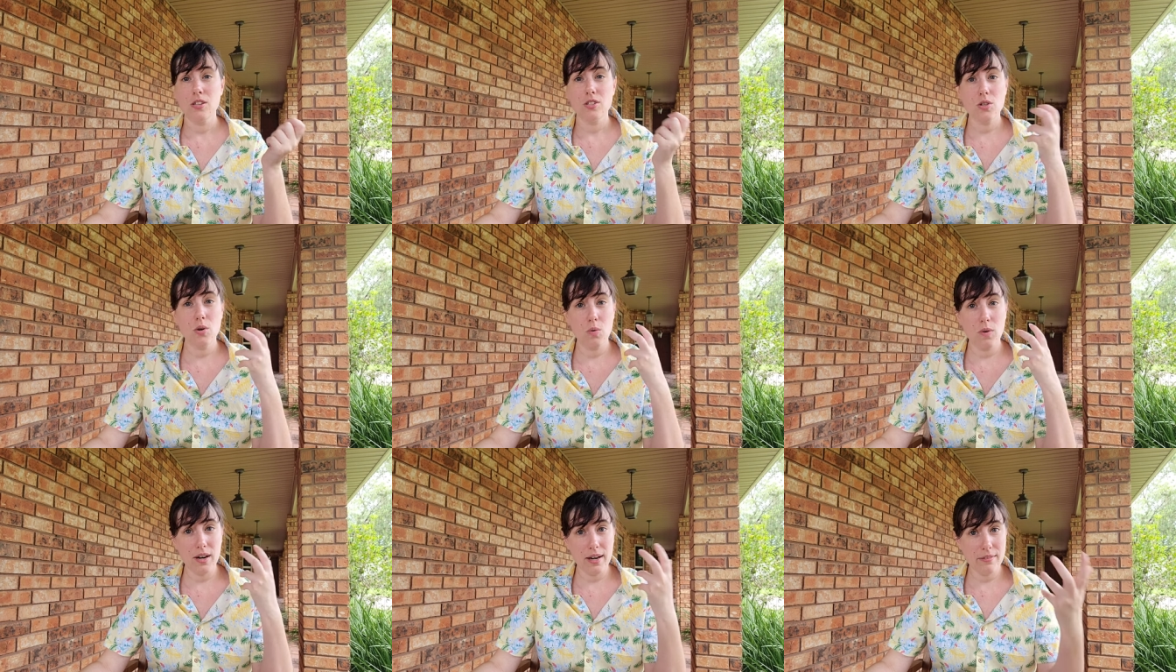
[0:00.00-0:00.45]

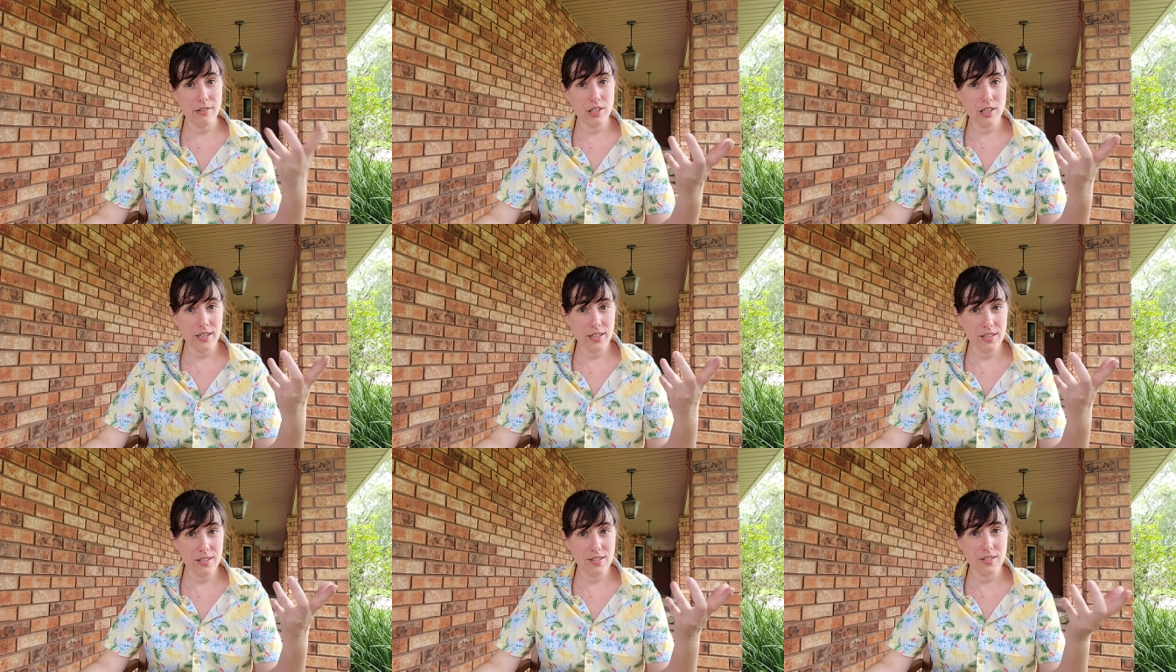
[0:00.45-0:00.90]
So what I'm
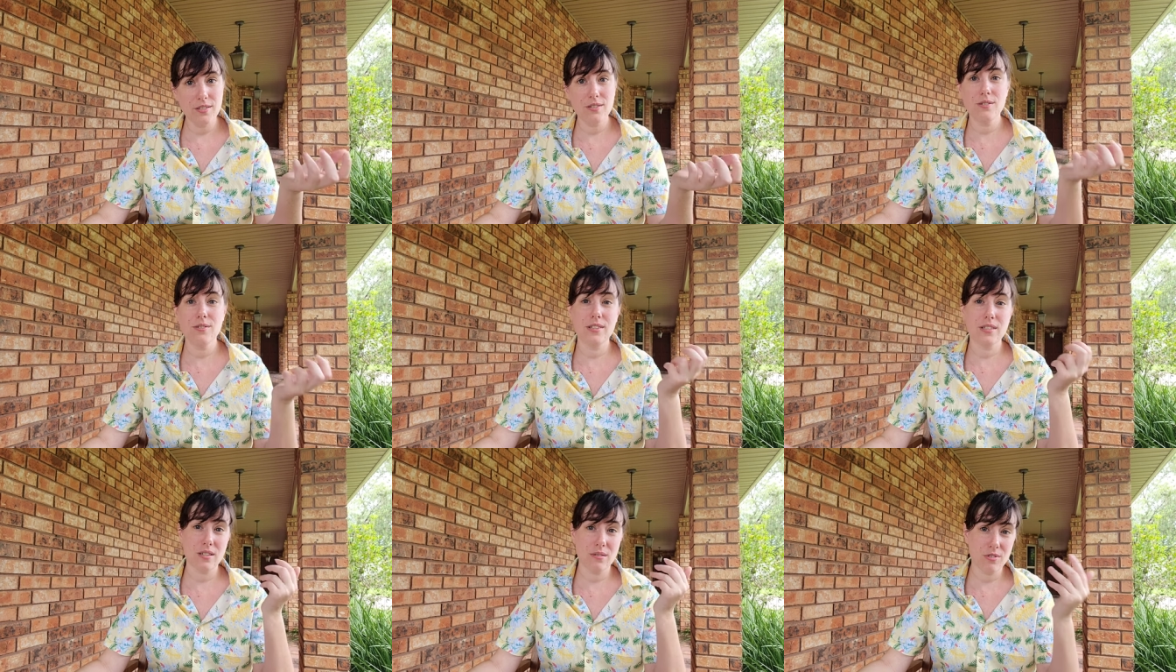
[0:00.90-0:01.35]
trying to
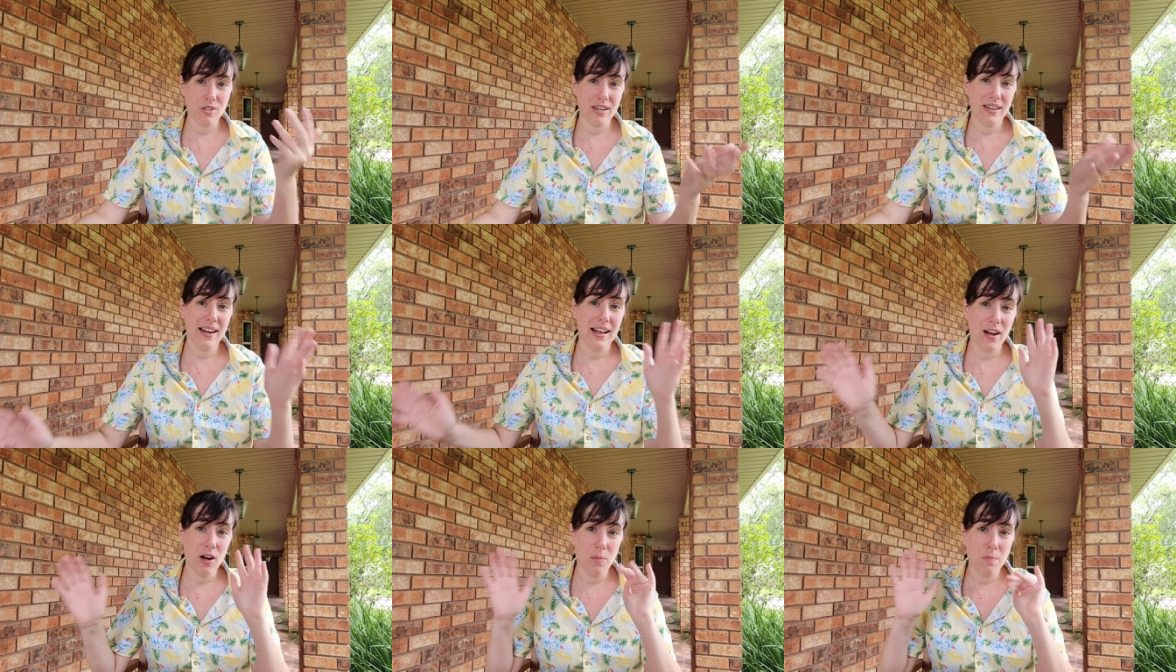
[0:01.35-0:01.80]
do is I'm
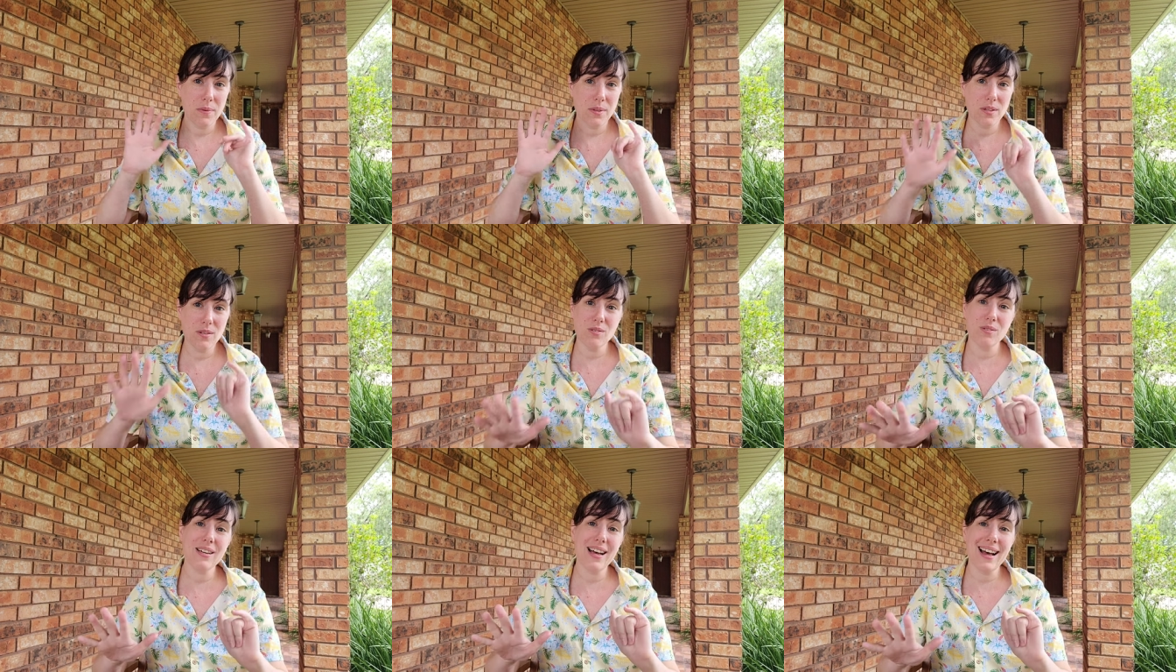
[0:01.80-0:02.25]
trying to help
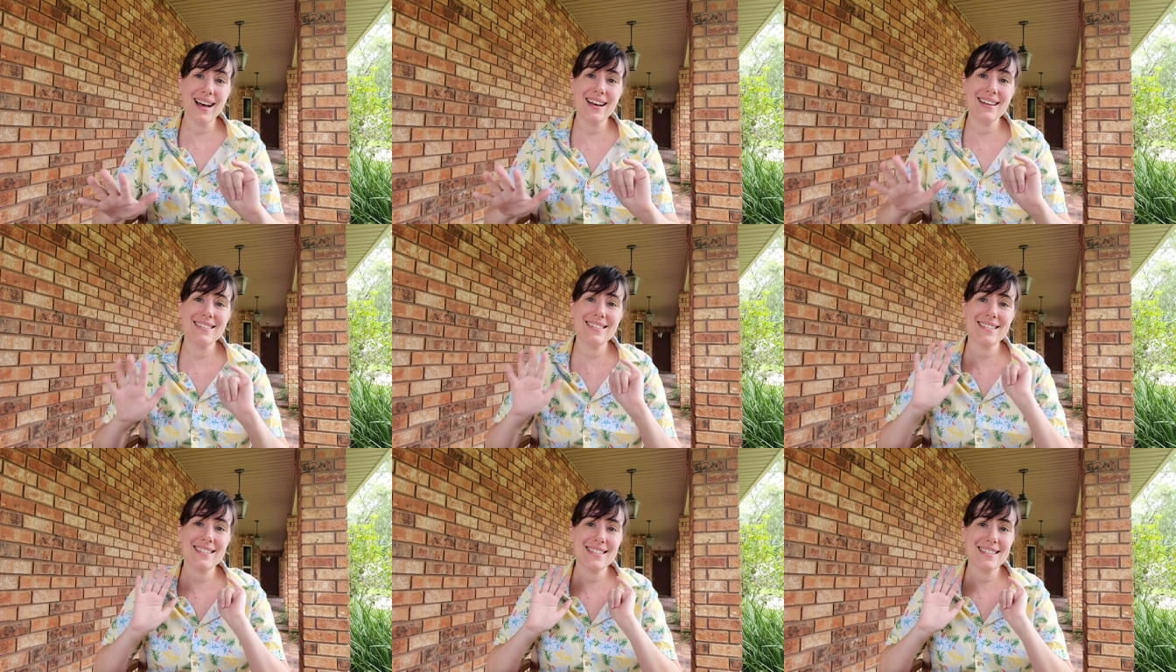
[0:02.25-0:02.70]
you
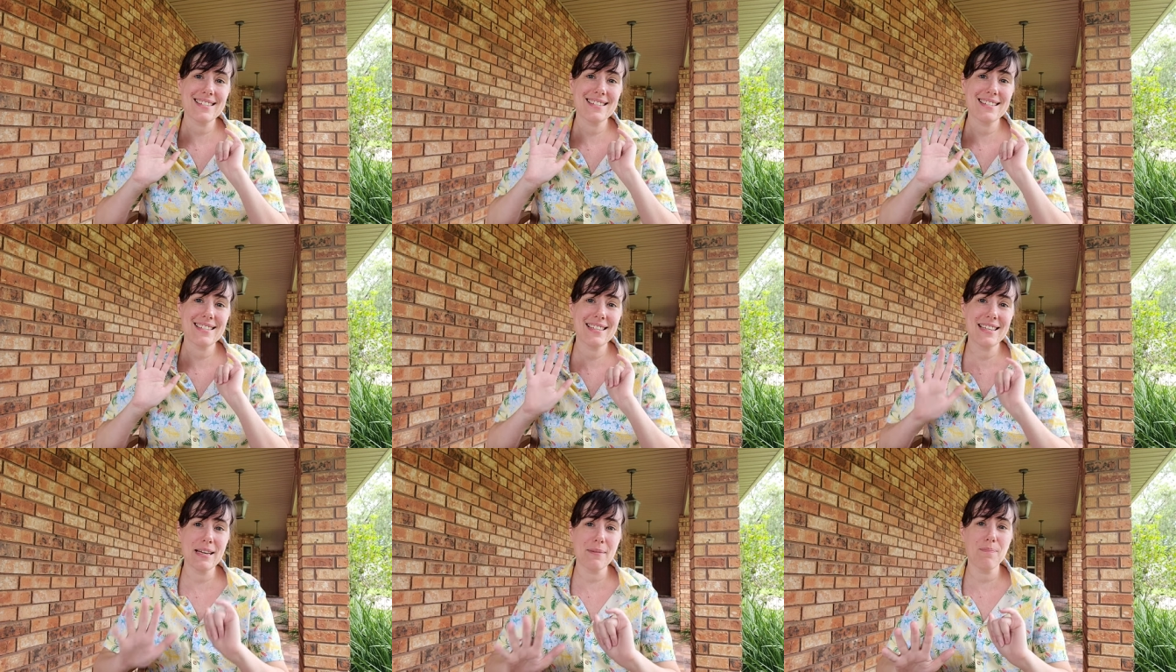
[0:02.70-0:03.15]
guys
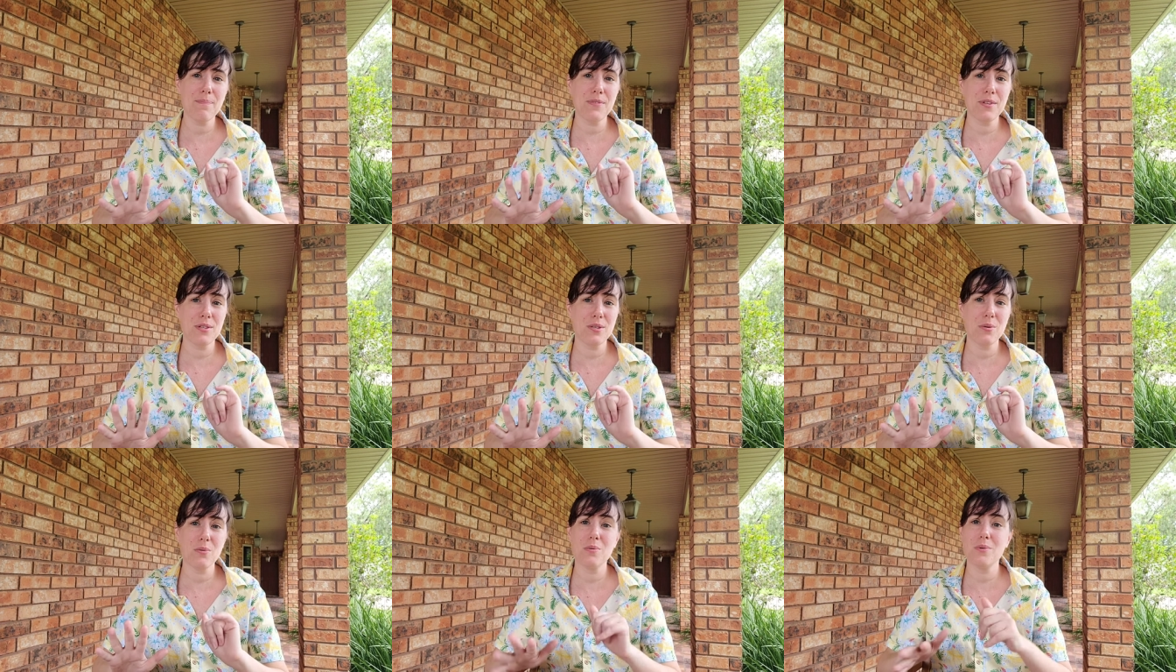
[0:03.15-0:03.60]
skip
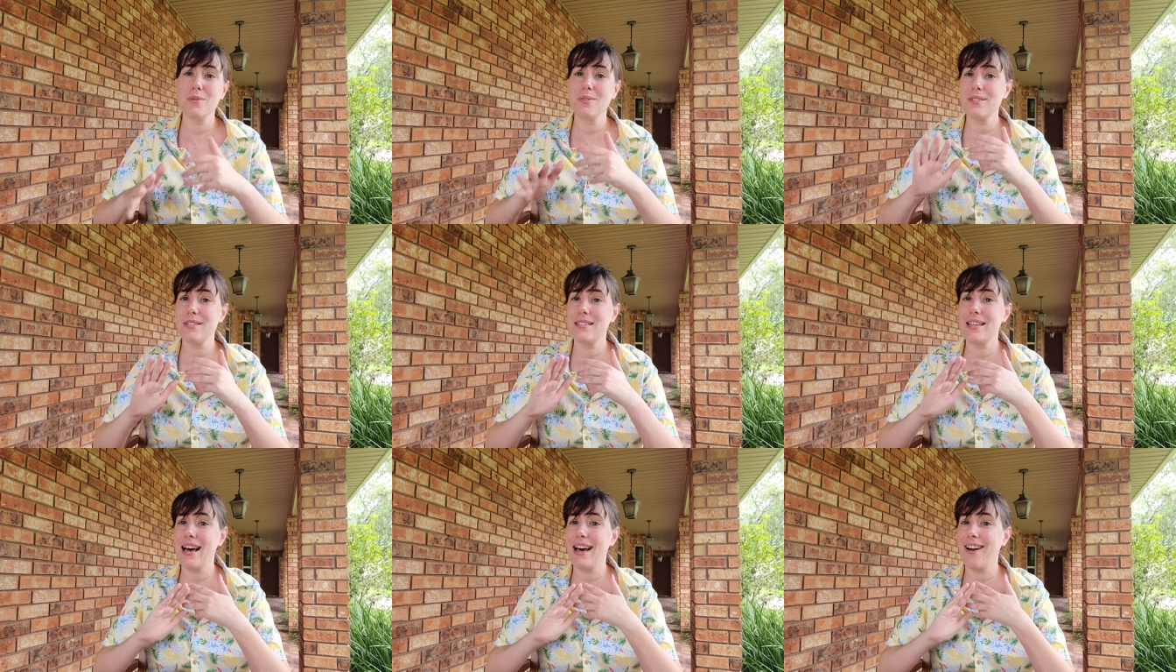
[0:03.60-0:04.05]
the
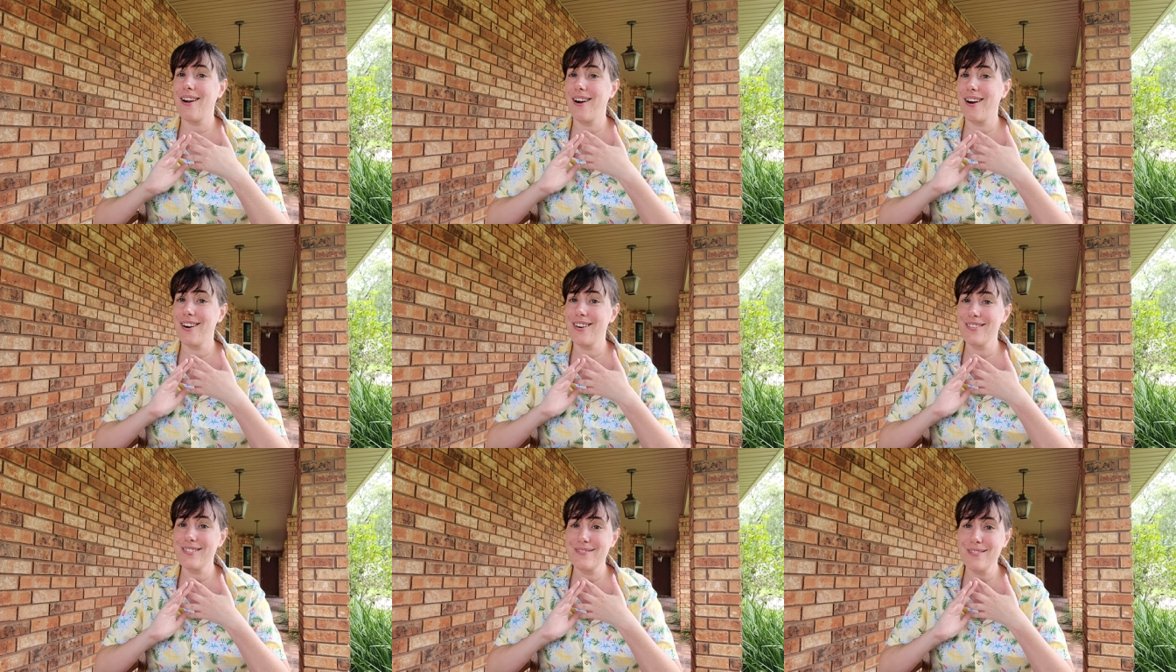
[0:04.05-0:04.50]
tools that
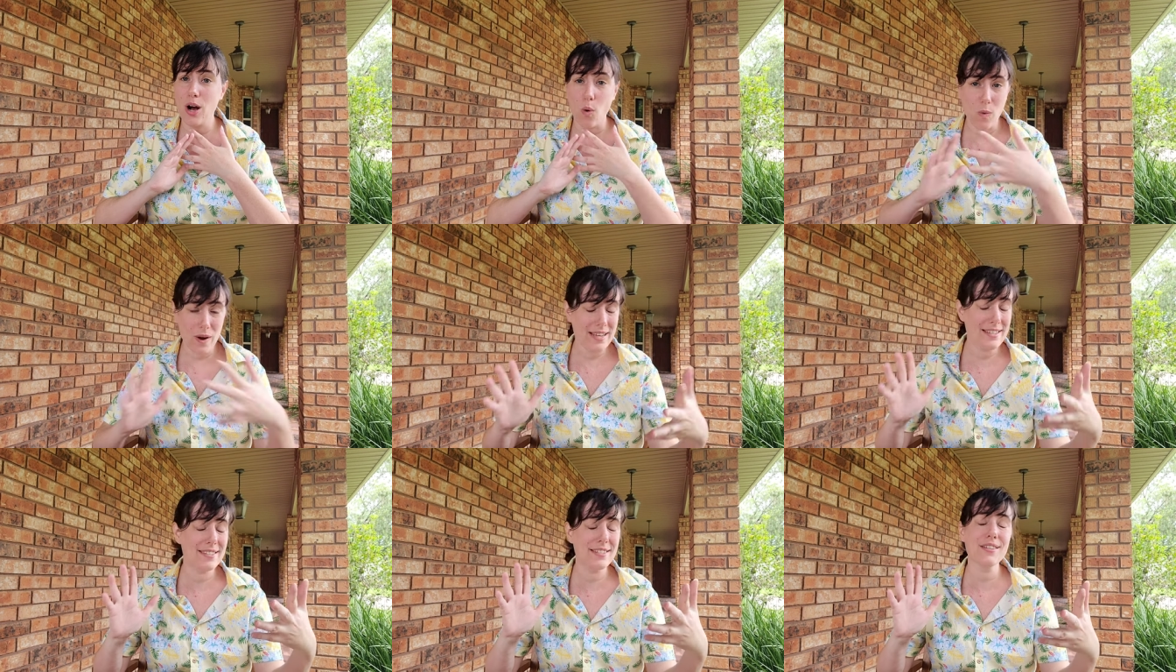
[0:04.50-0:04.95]
are
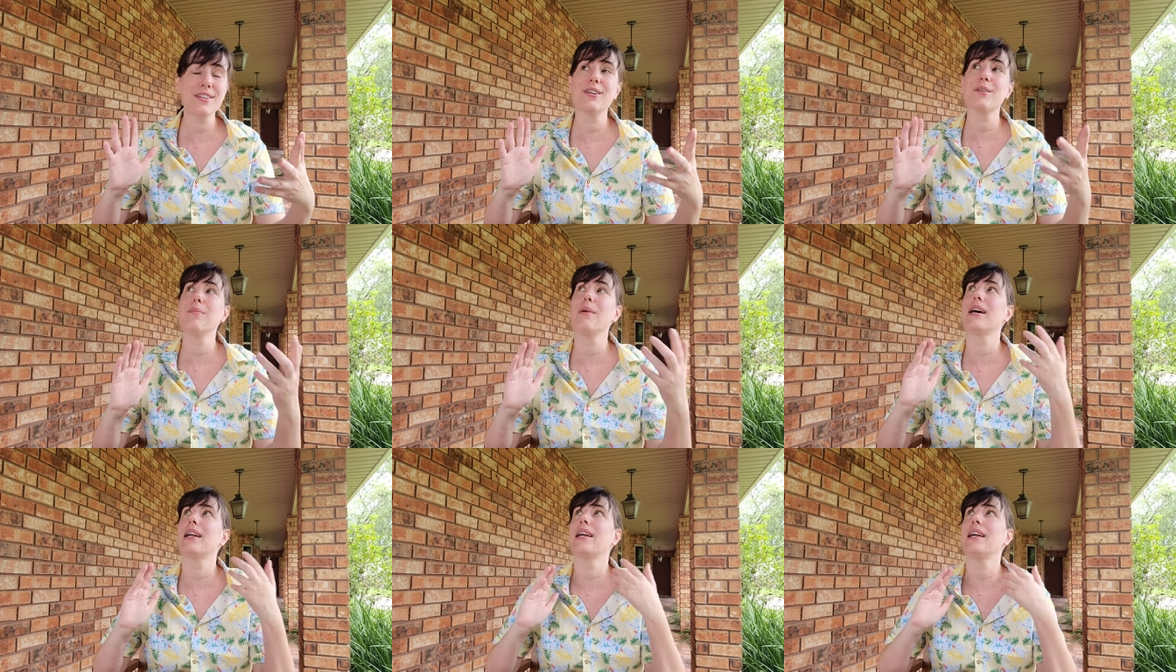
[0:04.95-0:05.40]
a waste of
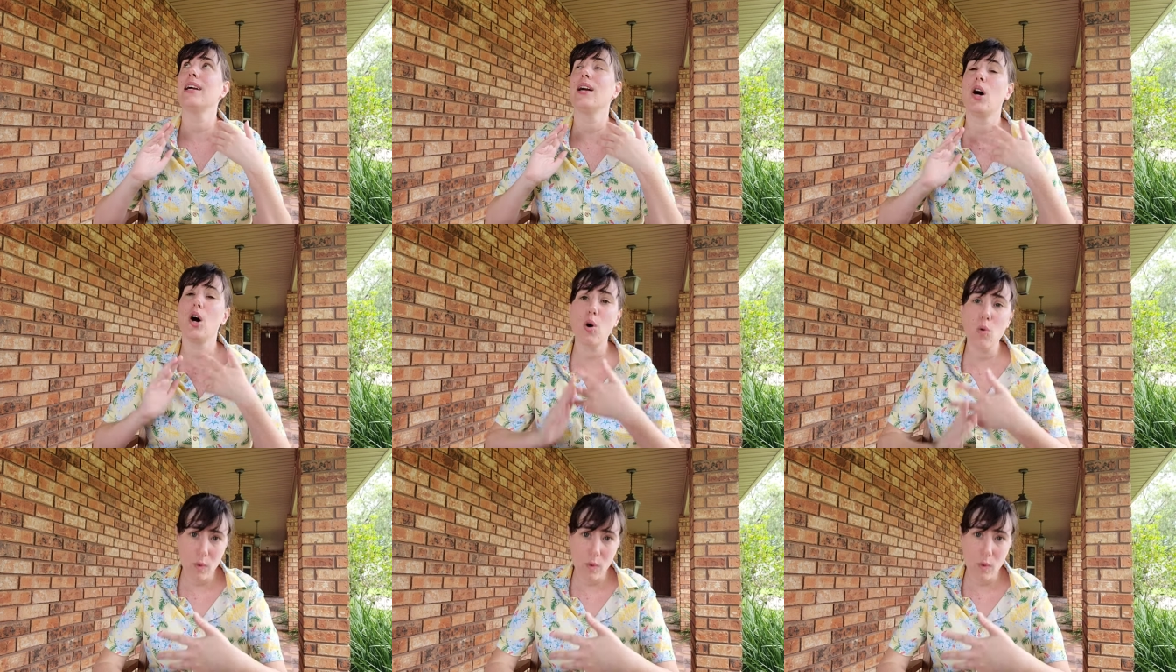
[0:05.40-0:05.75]
your money,